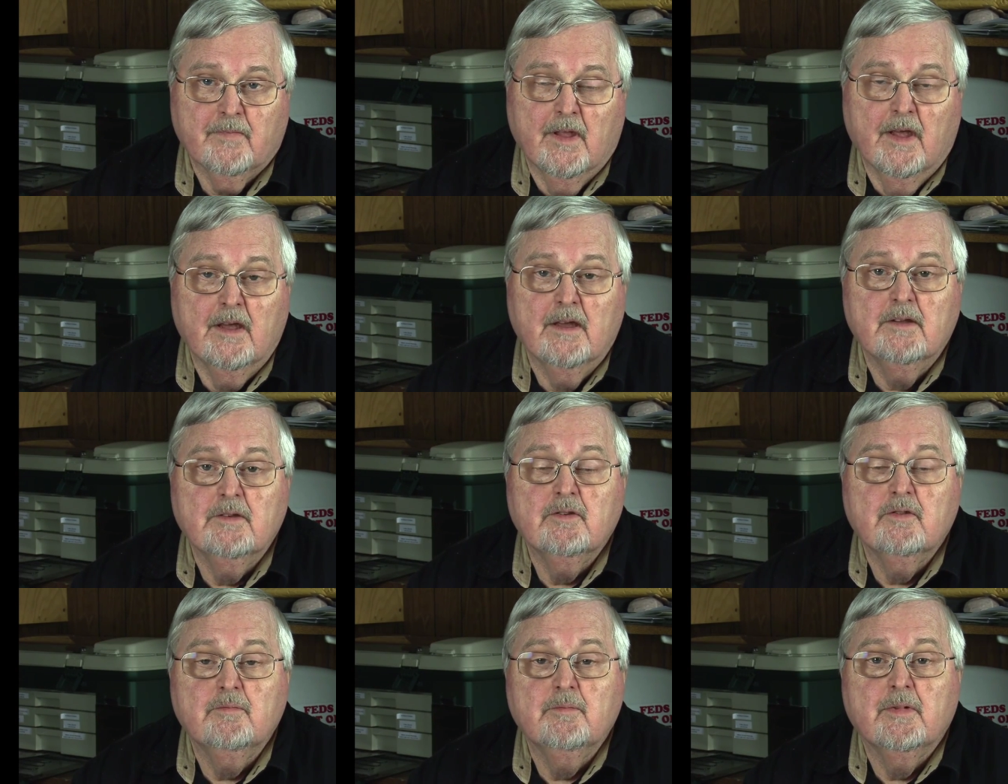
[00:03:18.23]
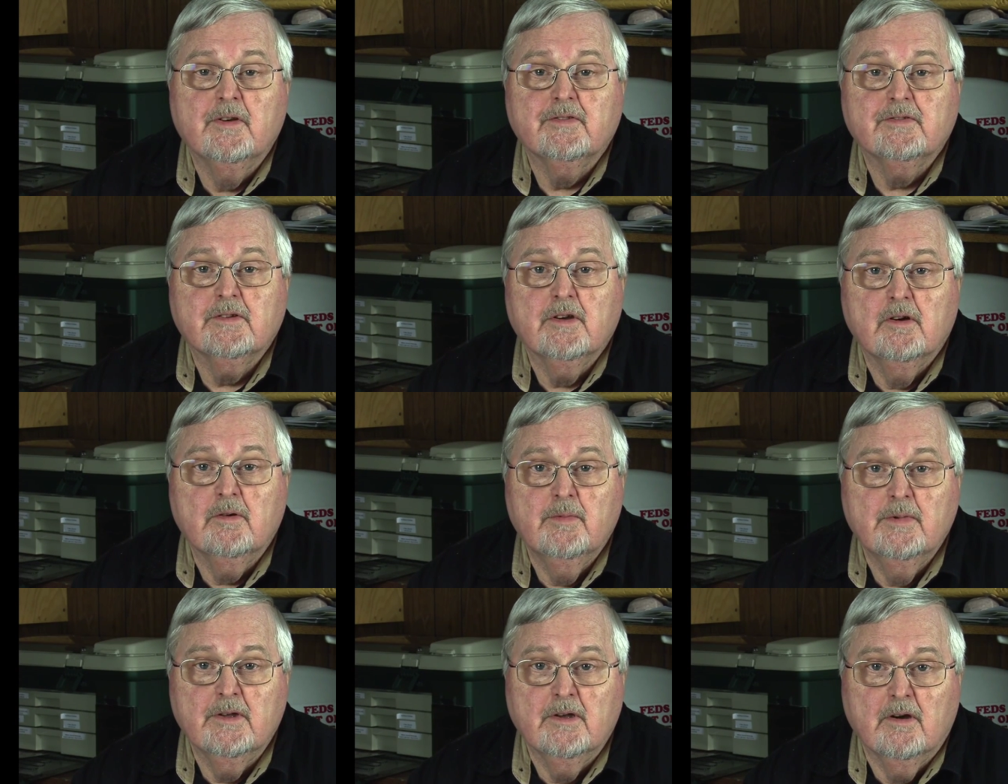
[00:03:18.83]
And you must
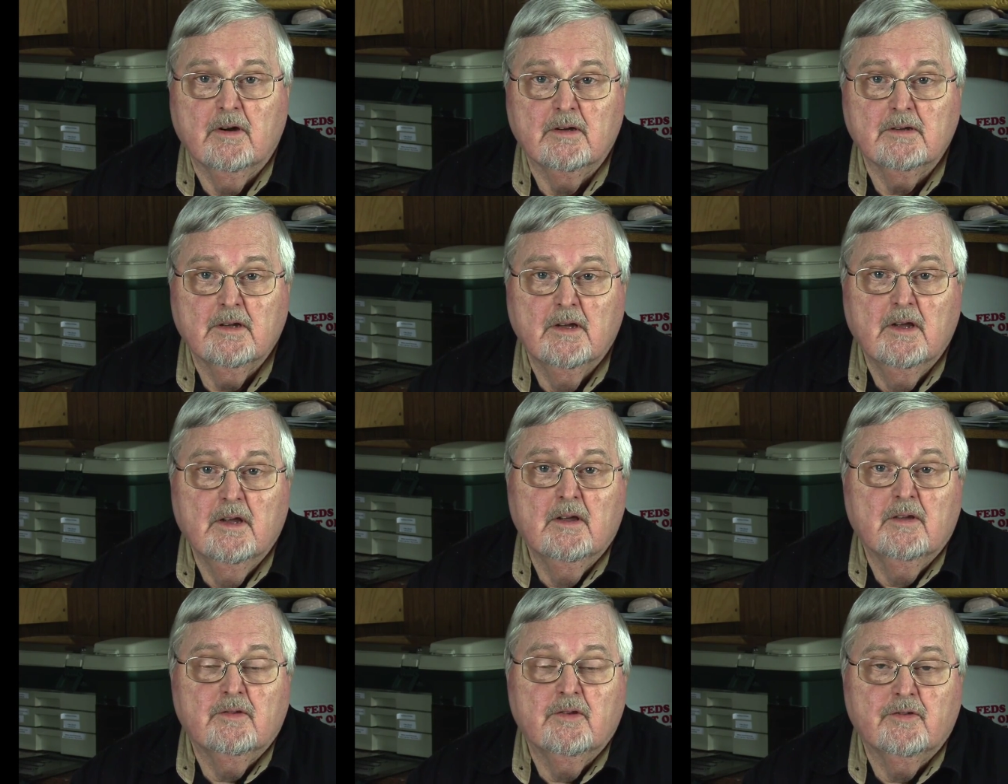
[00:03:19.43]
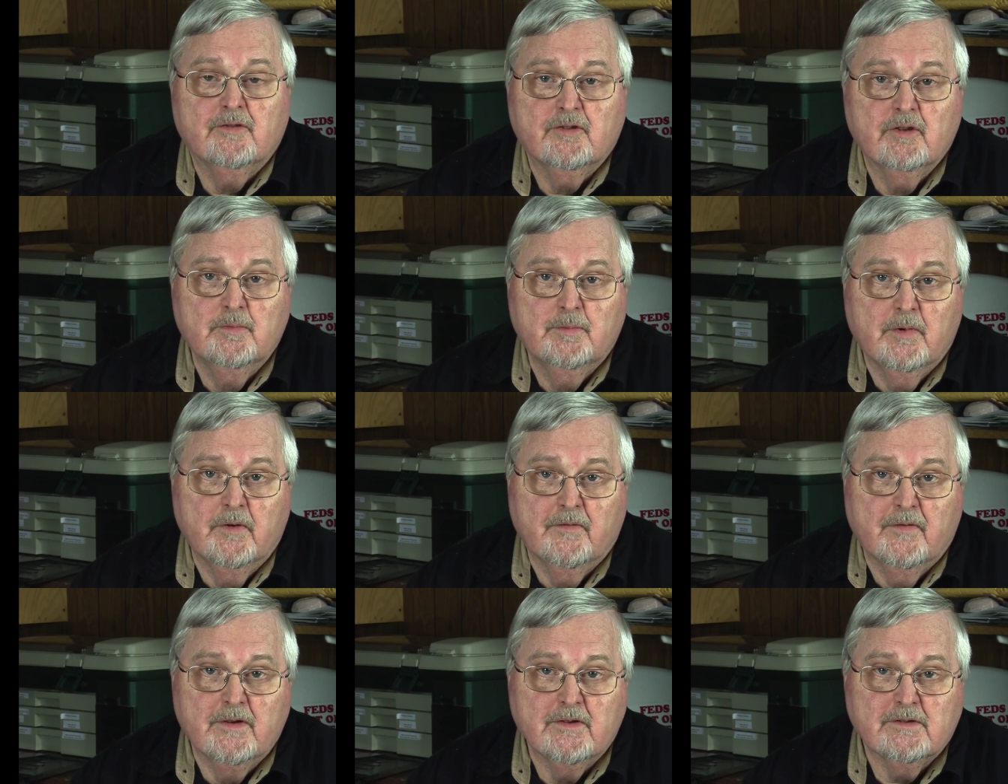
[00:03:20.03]
go beyond the
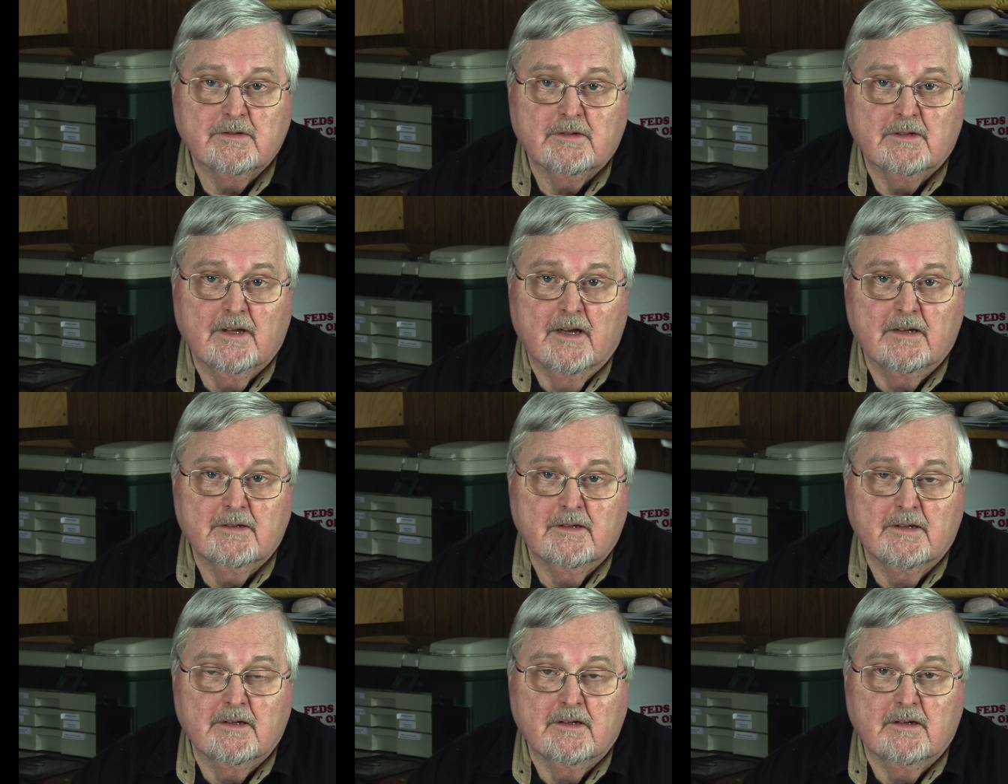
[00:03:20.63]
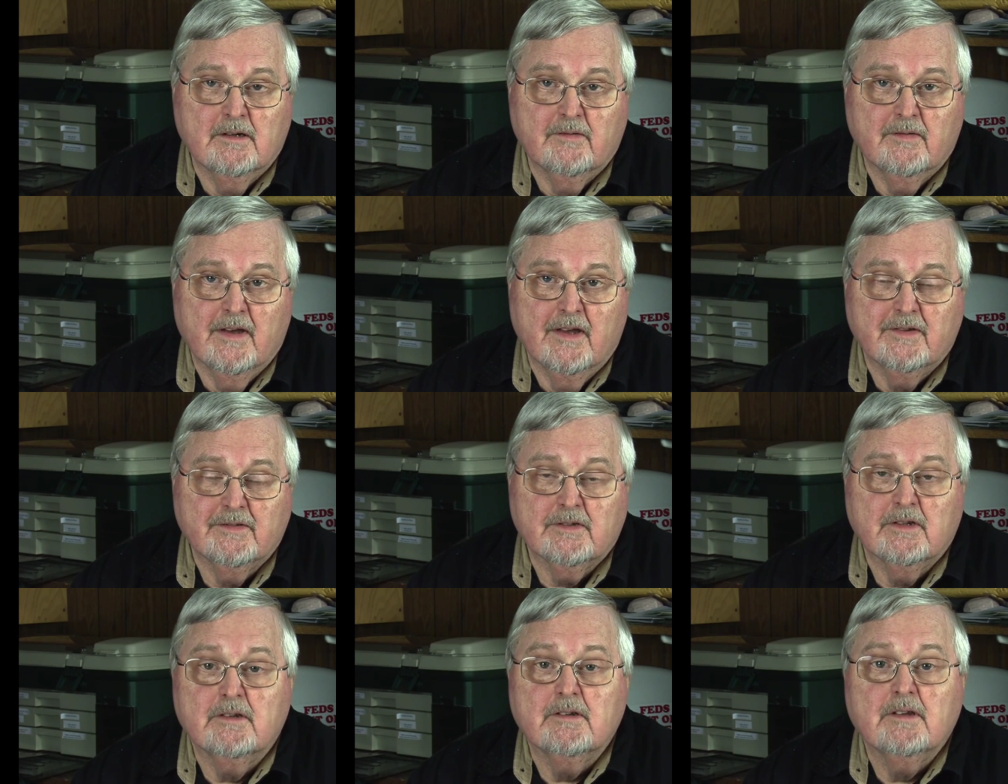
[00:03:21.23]
superficial idea of
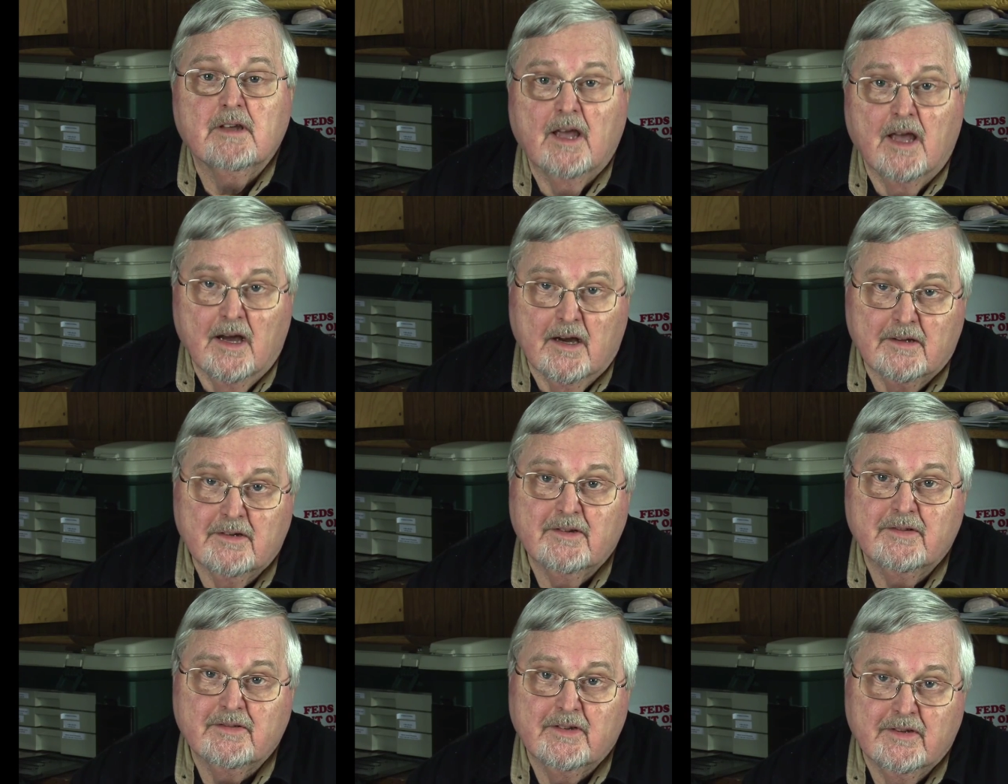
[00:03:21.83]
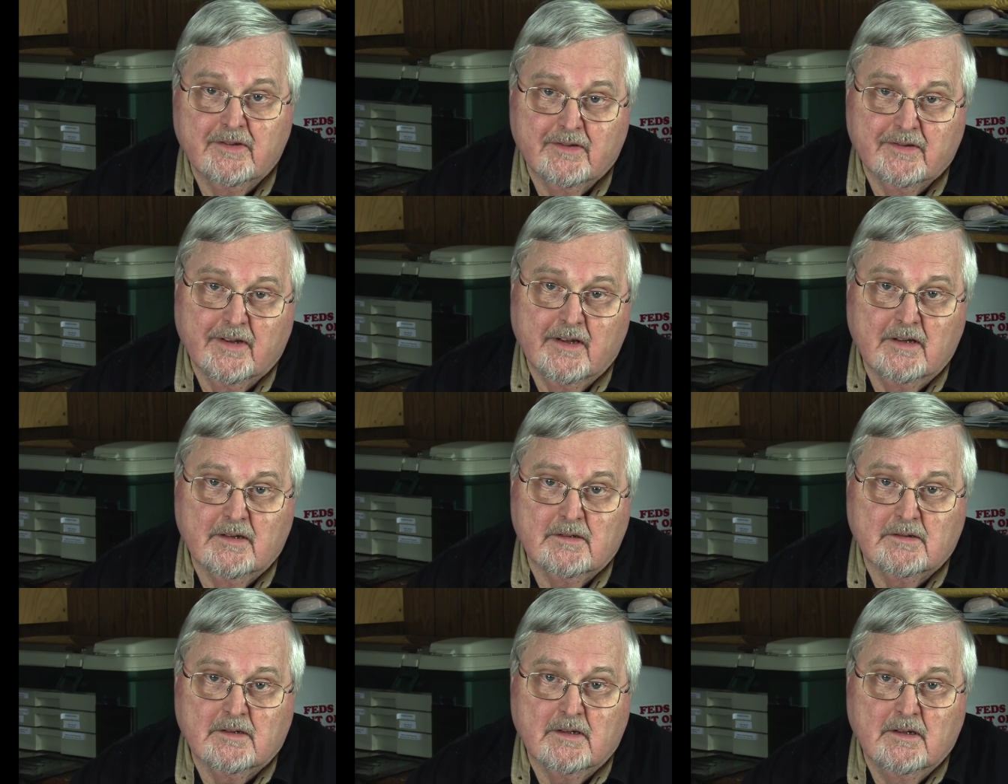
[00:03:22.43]
asking, how does it
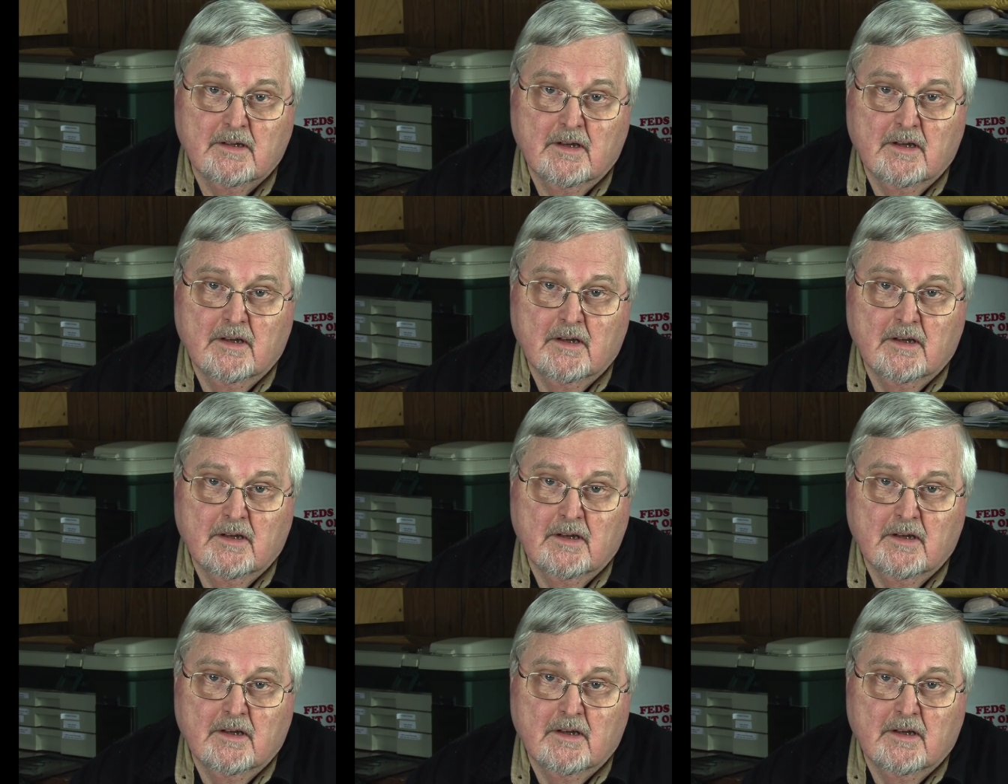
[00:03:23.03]
sound?